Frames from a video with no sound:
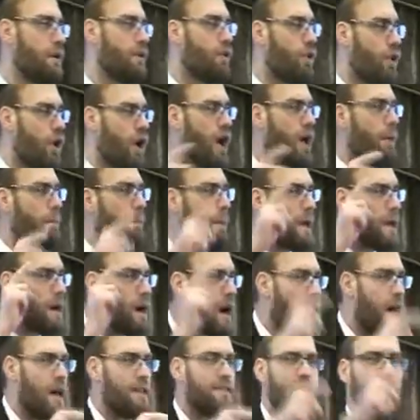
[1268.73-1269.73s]
All
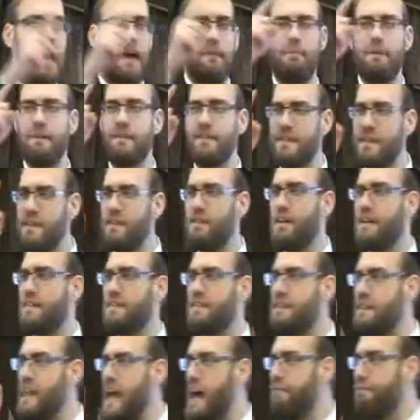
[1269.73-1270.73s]
because he had
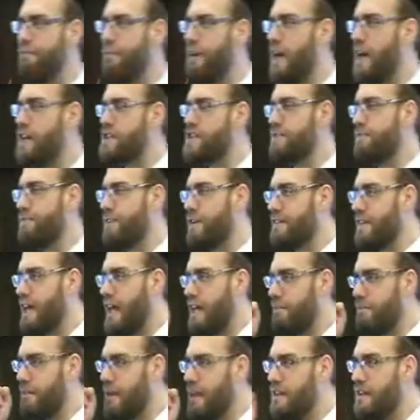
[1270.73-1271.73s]
Mesiras Nefesh for
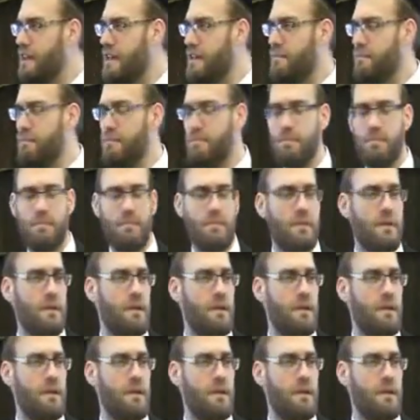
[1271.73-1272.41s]
Talmidim,